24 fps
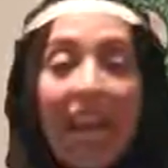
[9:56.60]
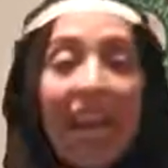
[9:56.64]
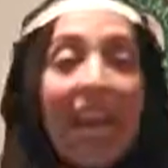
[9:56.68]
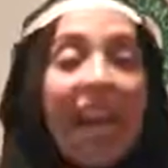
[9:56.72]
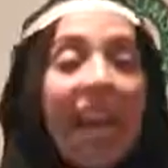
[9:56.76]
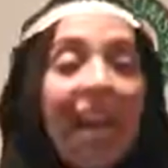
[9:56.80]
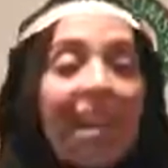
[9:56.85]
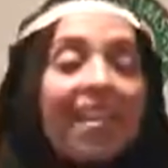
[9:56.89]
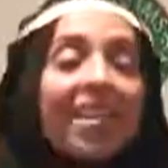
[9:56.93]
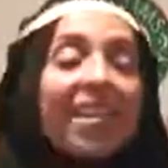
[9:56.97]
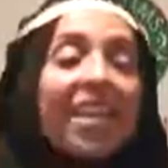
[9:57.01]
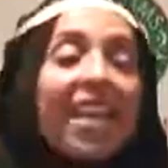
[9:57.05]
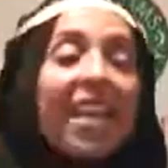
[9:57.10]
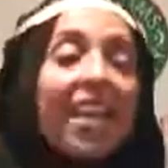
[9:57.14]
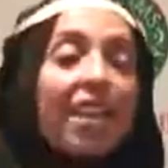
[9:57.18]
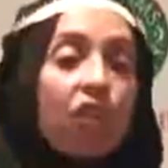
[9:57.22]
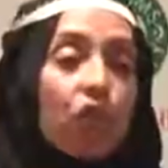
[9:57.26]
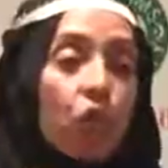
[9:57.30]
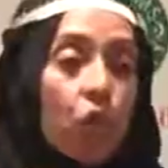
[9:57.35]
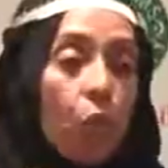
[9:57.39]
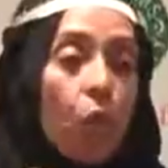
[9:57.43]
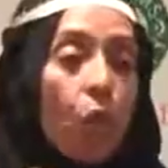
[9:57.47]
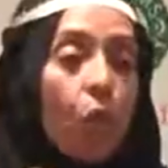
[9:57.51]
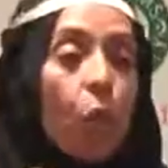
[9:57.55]
I had to get
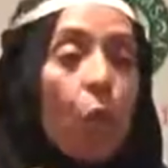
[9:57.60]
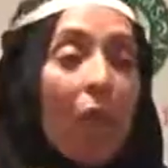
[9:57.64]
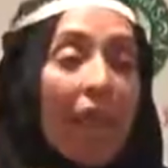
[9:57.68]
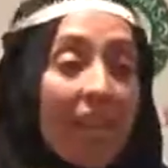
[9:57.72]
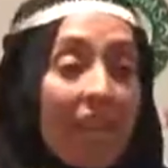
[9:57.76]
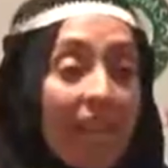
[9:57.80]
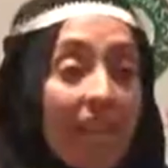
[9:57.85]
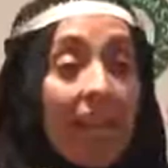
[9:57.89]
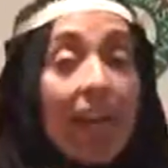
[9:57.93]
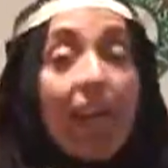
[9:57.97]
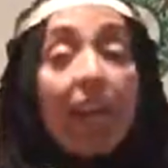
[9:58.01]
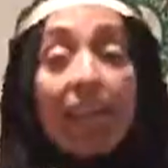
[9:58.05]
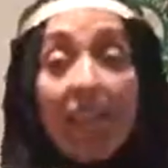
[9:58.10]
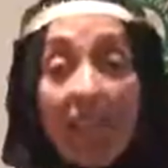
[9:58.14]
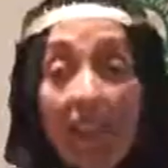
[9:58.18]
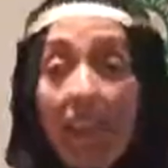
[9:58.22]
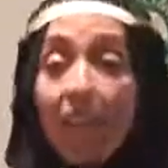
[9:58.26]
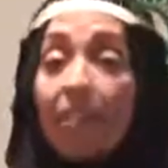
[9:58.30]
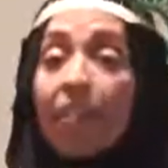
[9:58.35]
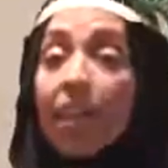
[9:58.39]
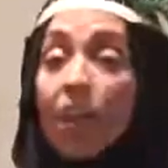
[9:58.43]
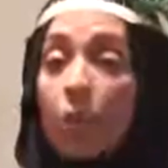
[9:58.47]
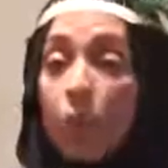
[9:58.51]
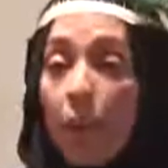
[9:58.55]
to a wedding, a
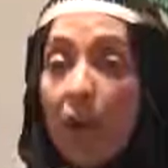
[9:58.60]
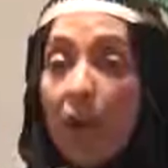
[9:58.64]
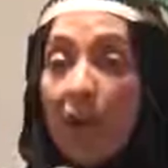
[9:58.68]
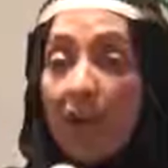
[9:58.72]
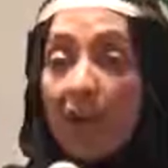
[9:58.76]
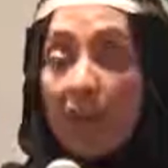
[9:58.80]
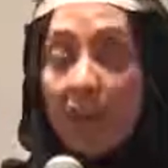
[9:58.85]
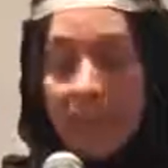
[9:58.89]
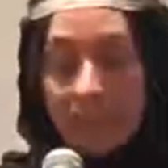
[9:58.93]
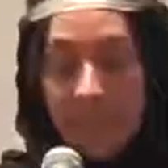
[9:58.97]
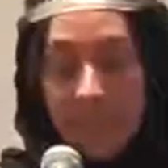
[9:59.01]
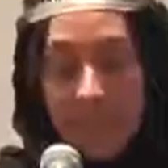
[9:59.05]
Catholic wedding,